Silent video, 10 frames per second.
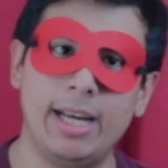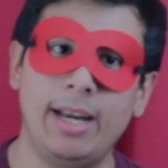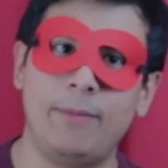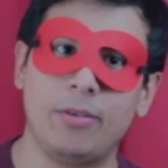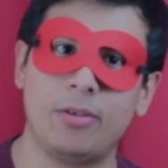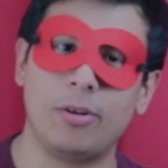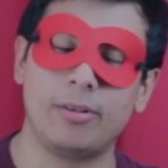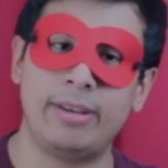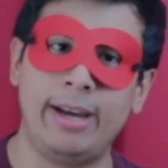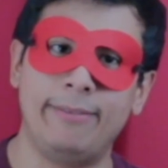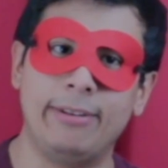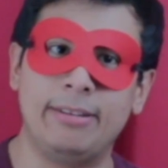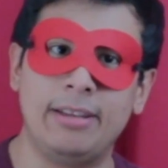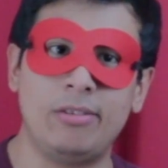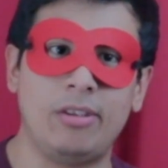If this is your 10th
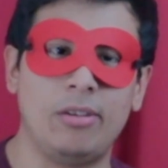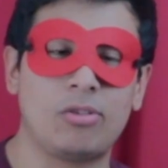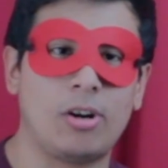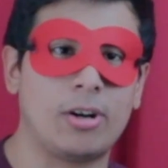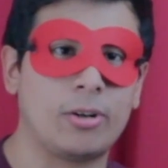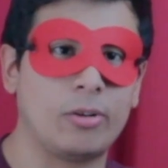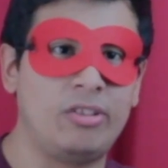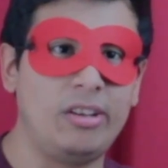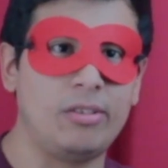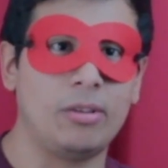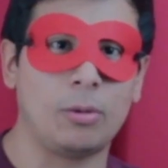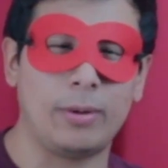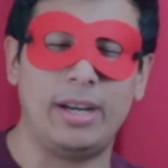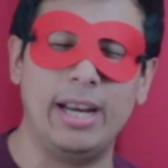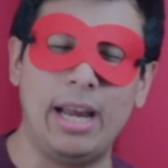DC Stargirl Season
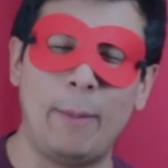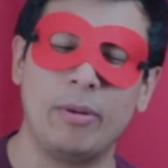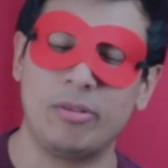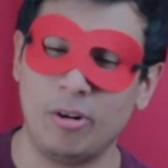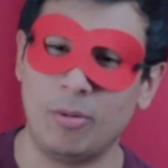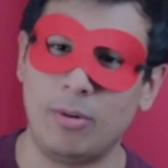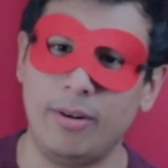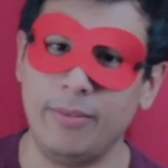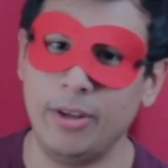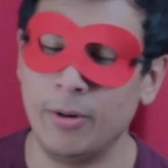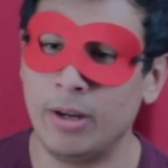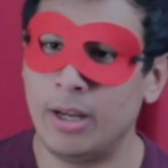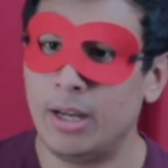3 episode review,